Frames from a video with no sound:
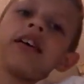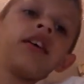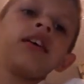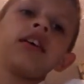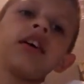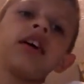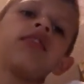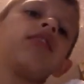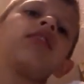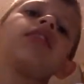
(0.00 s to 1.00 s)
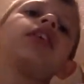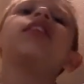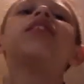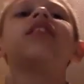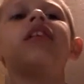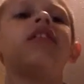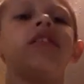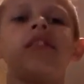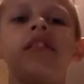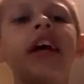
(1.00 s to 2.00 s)
i don't know it's just gonna be
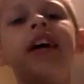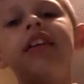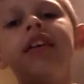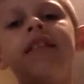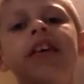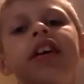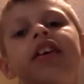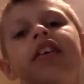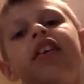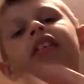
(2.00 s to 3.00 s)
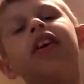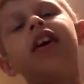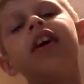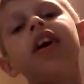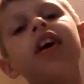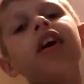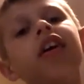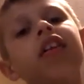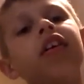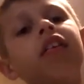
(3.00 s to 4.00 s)
random and you know
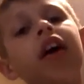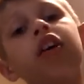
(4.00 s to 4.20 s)
so i